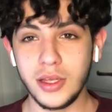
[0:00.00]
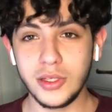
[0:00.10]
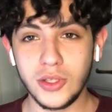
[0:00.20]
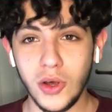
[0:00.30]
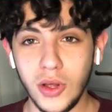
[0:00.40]

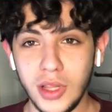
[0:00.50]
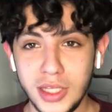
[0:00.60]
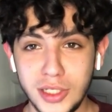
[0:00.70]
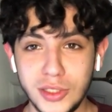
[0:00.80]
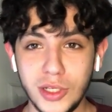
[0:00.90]
So let's
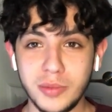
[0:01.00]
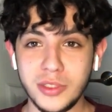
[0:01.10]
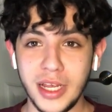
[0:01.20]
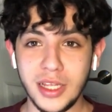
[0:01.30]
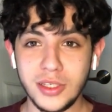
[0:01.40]
just jump
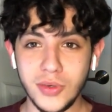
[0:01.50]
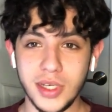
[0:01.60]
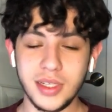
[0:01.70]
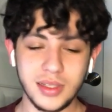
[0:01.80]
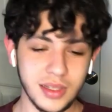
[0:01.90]
straight into it.